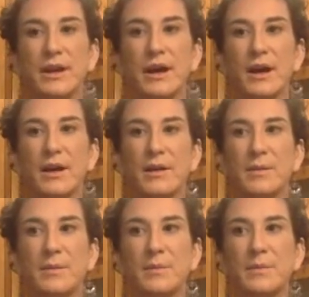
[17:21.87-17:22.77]

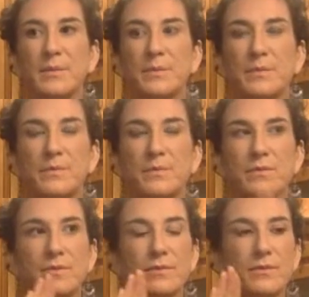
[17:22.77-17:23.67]
um,
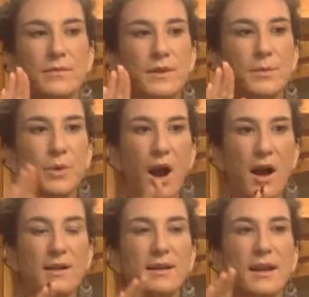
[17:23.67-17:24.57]

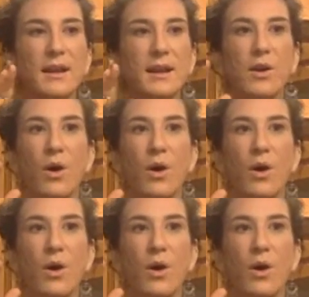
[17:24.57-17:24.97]
broccoli,